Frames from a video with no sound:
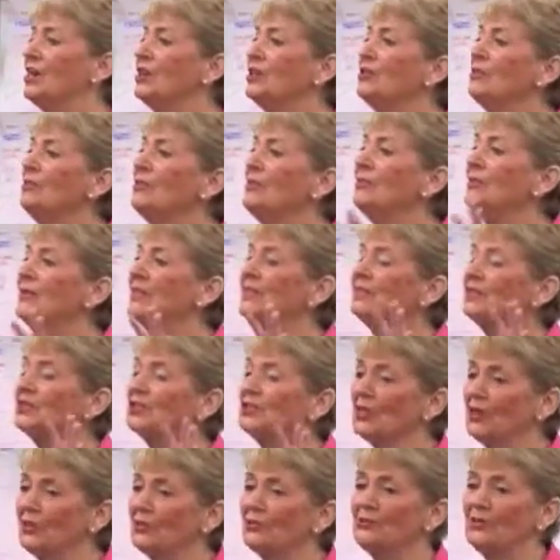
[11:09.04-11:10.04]
You have been
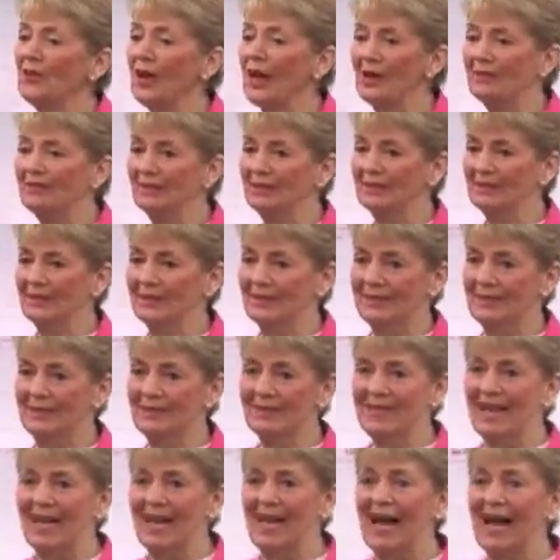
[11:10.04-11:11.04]
so
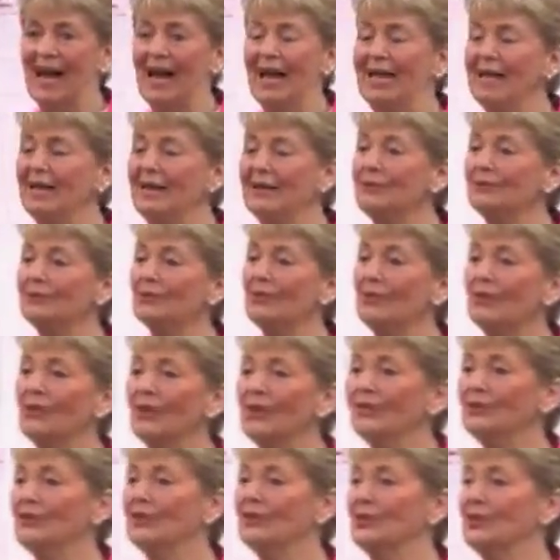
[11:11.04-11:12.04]
fabulous. I am
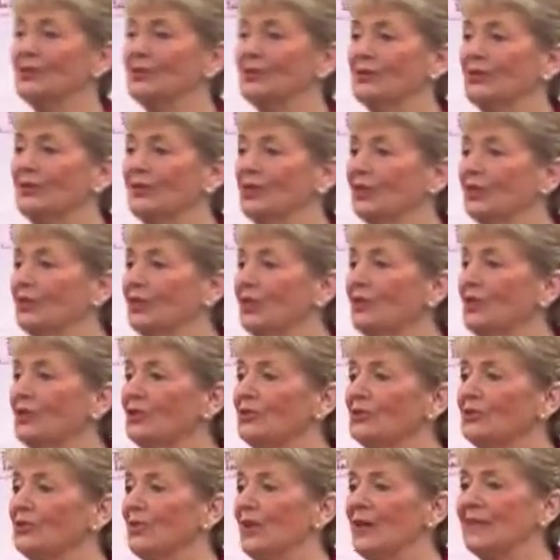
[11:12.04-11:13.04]
going to
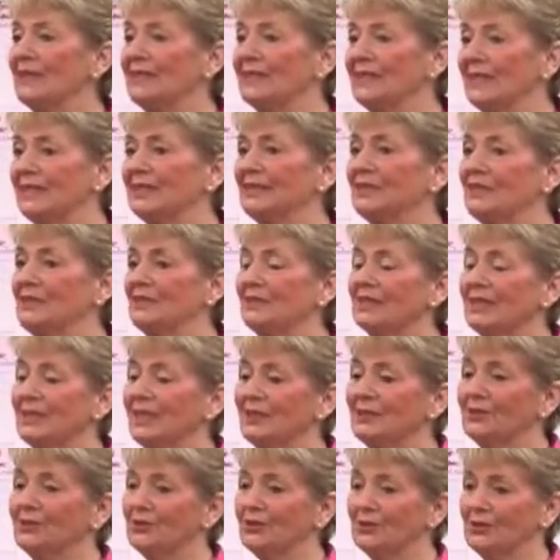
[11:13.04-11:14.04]
close by telling you
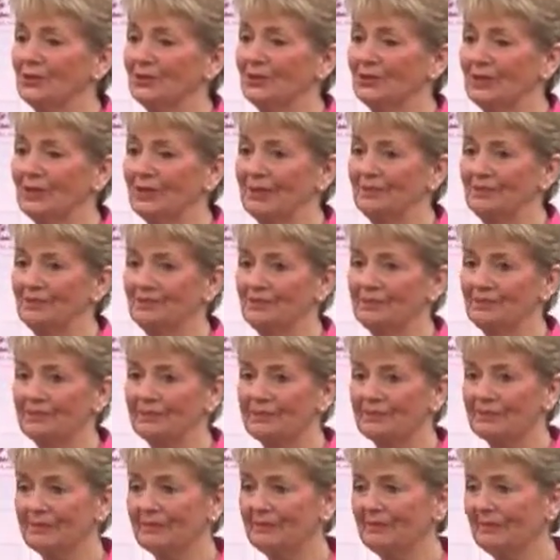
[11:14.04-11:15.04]
another story.
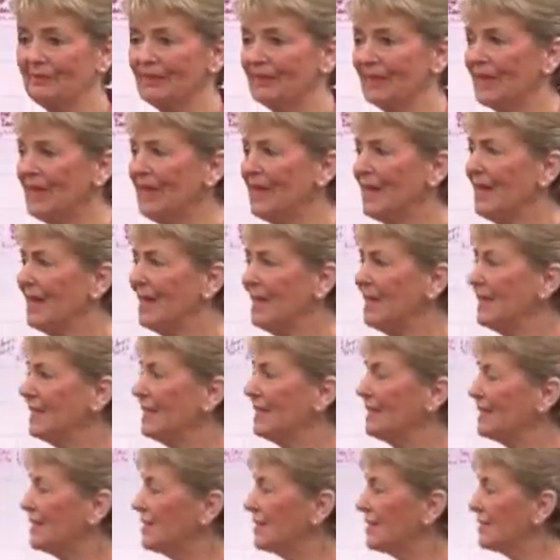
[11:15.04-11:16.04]

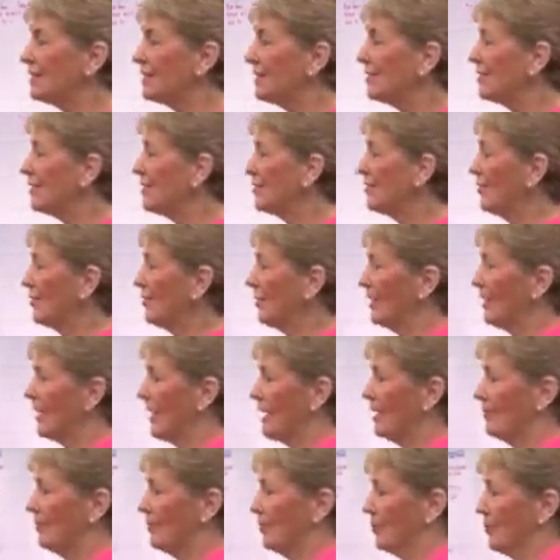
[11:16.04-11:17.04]
This is the story
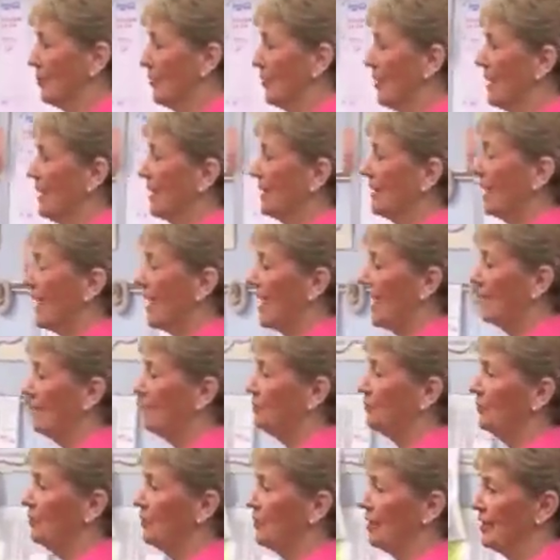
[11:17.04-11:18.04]
of a boy in
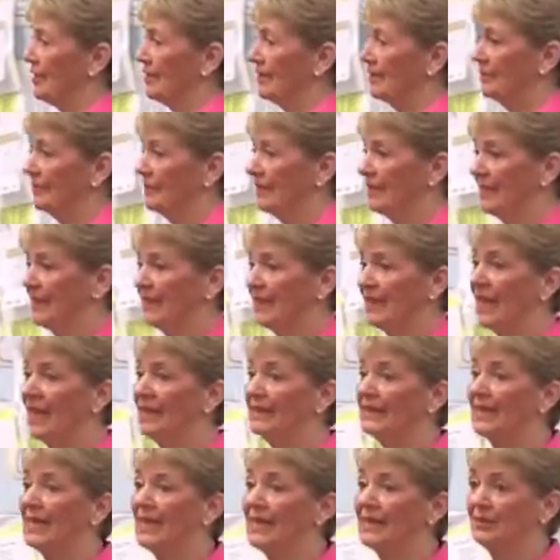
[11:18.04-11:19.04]
California that
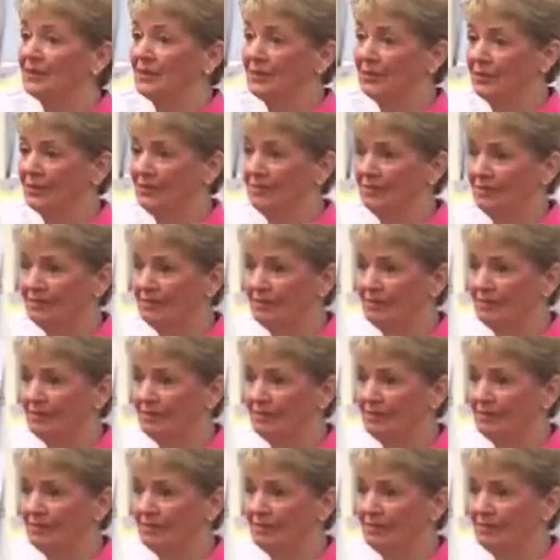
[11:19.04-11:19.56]
got cancer.